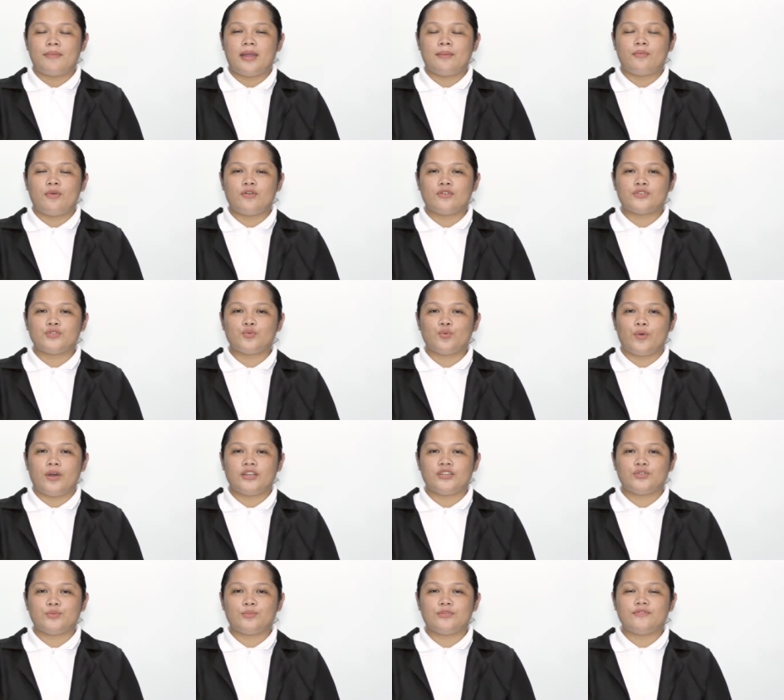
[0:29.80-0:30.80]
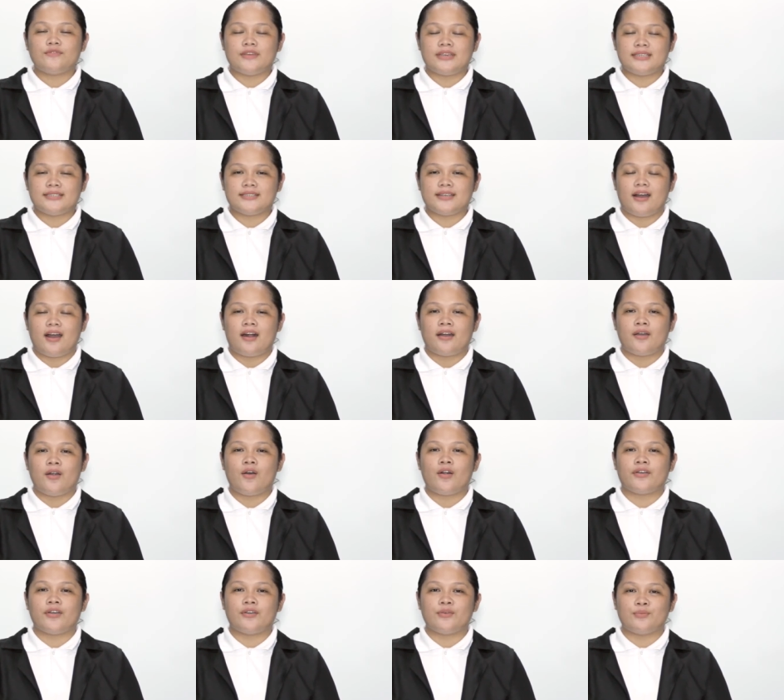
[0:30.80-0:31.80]
My most watched movies are
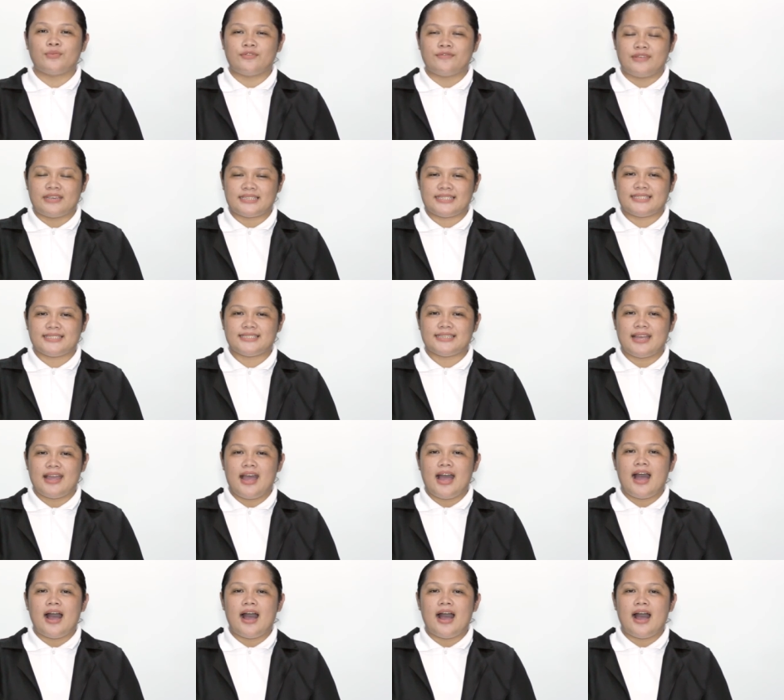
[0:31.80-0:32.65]
horror movies.